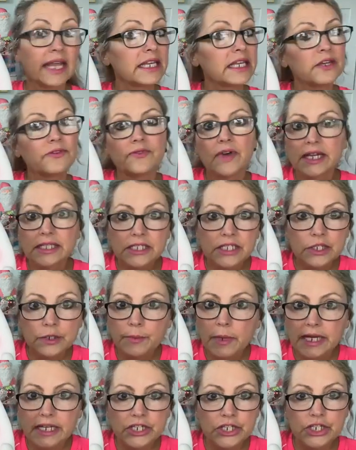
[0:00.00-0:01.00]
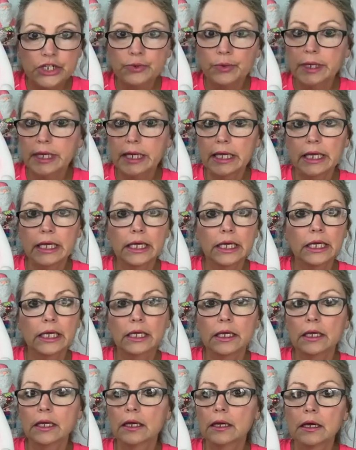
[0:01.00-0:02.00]
any events you might
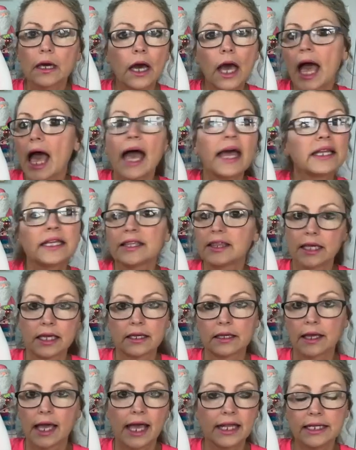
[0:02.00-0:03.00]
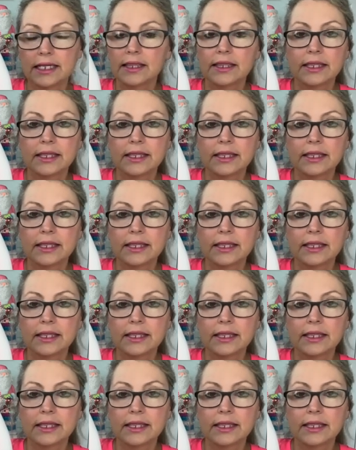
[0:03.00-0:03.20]
doing, anything